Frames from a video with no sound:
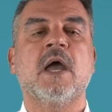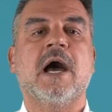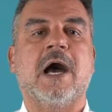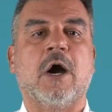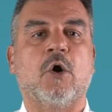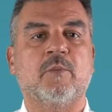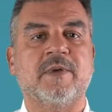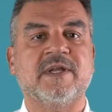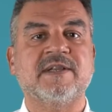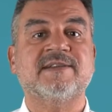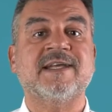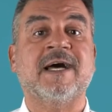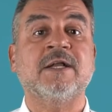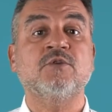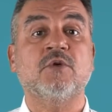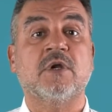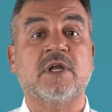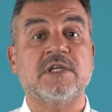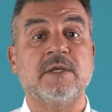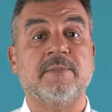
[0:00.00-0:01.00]
As the
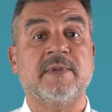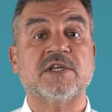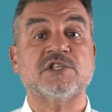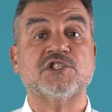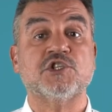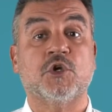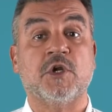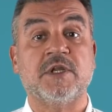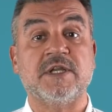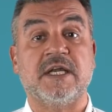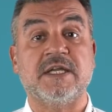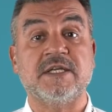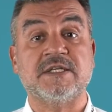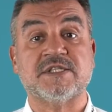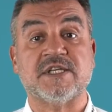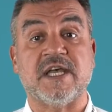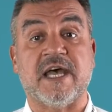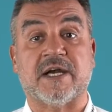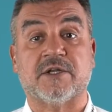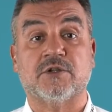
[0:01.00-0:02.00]
insert size
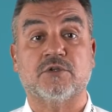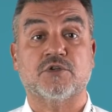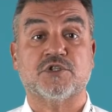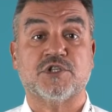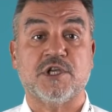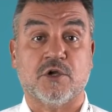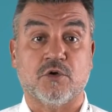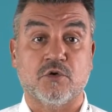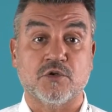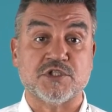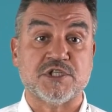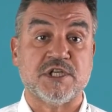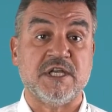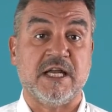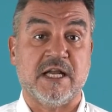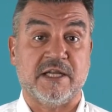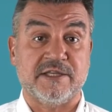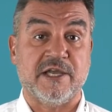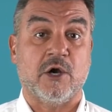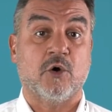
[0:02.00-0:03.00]
increases, it is
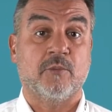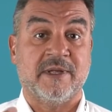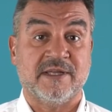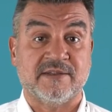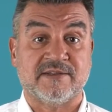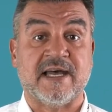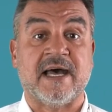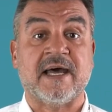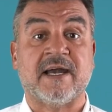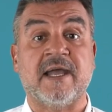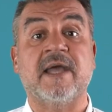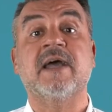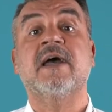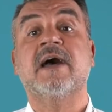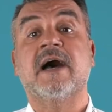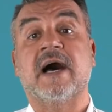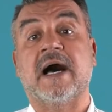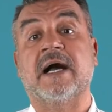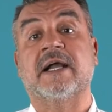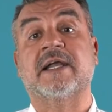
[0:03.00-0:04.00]
recommended to also
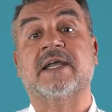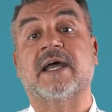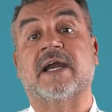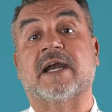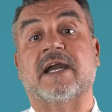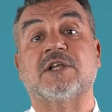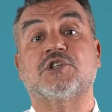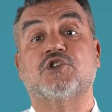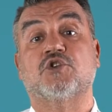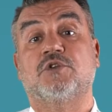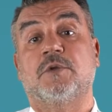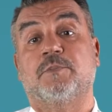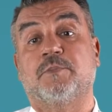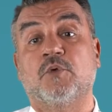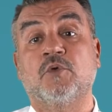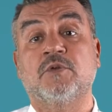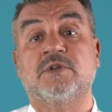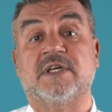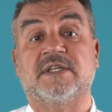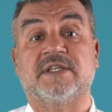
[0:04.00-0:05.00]
increase the insert nose
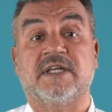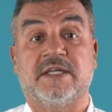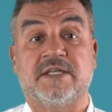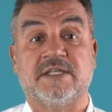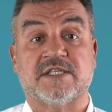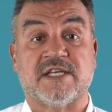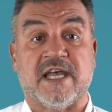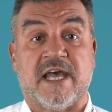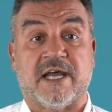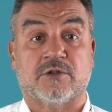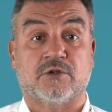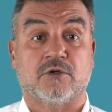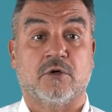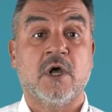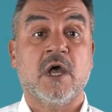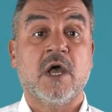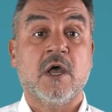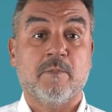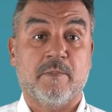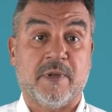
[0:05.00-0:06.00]
radius,
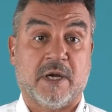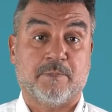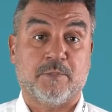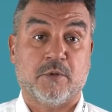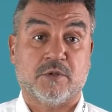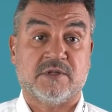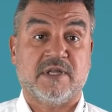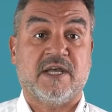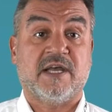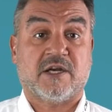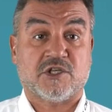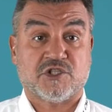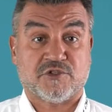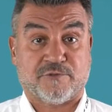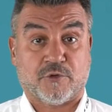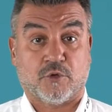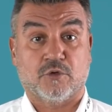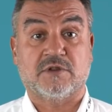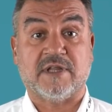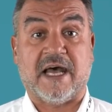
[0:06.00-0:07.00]
in order to
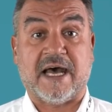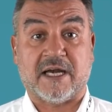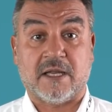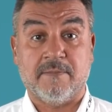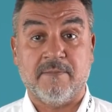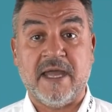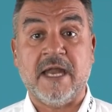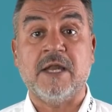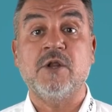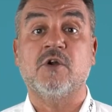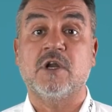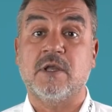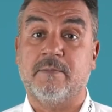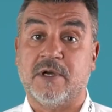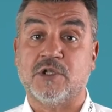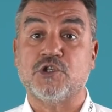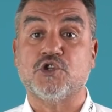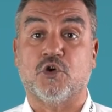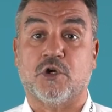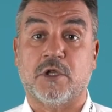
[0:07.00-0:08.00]
better exploit the
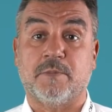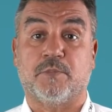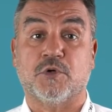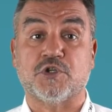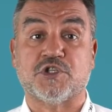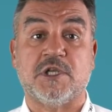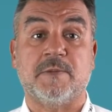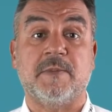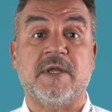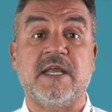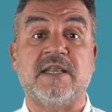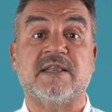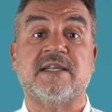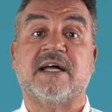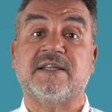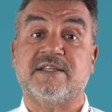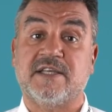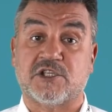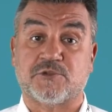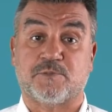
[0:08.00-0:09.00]
increased chip removal
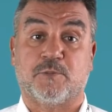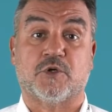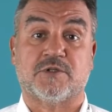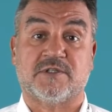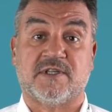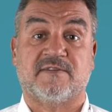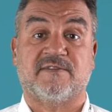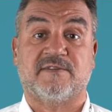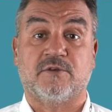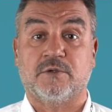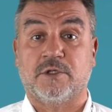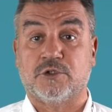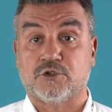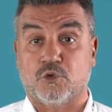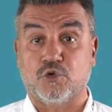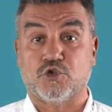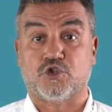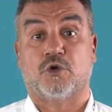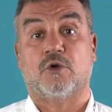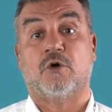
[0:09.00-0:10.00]
possibilities combined with a
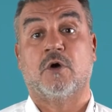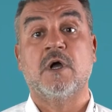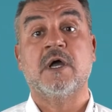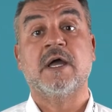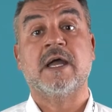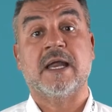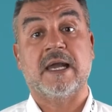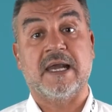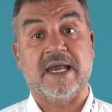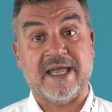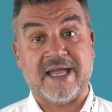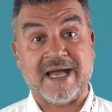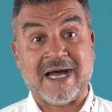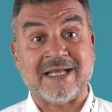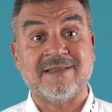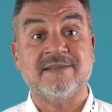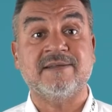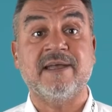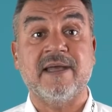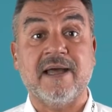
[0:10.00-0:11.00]
larger insert
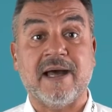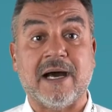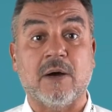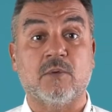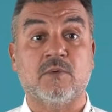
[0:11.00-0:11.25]
size.